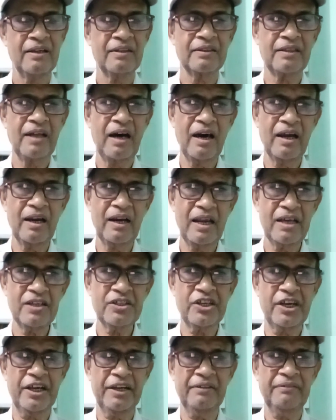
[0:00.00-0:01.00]
the
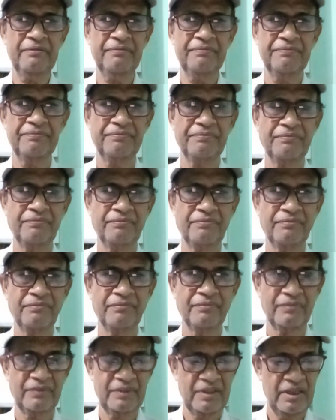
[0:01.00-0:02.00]
relation
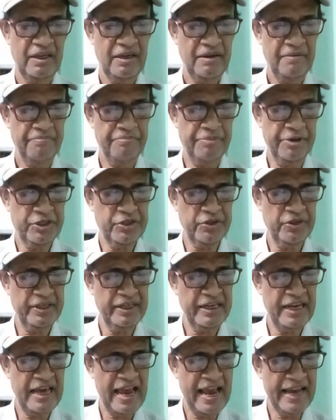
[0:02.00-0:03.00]

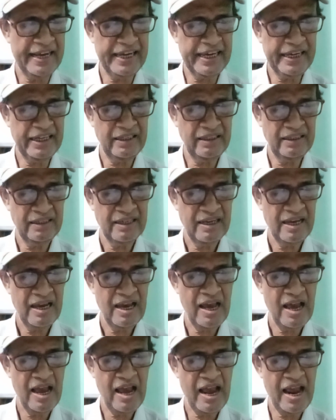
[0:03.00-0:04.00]
between hanging
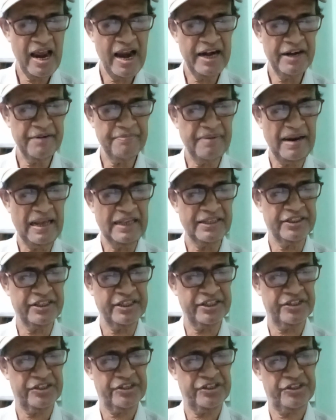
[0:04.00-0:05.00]
and
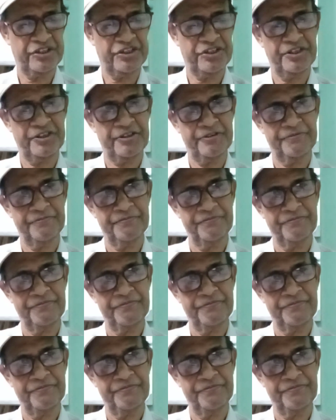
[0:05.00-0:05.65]
branches.